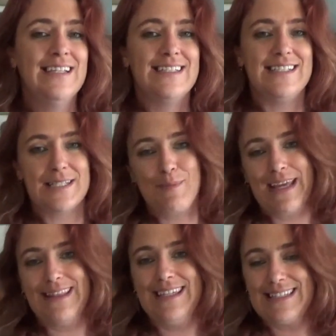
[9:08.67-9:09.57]
to just
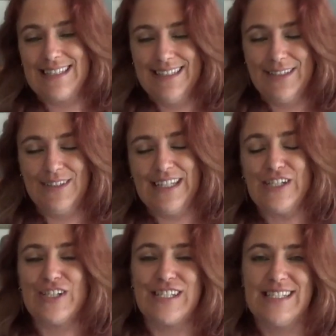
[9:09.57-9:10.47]
make things a little
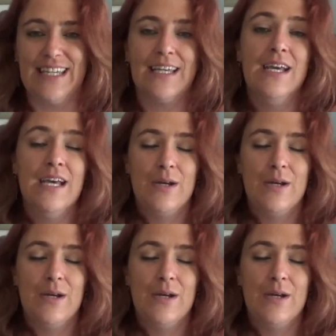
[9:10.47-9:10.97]
interesting.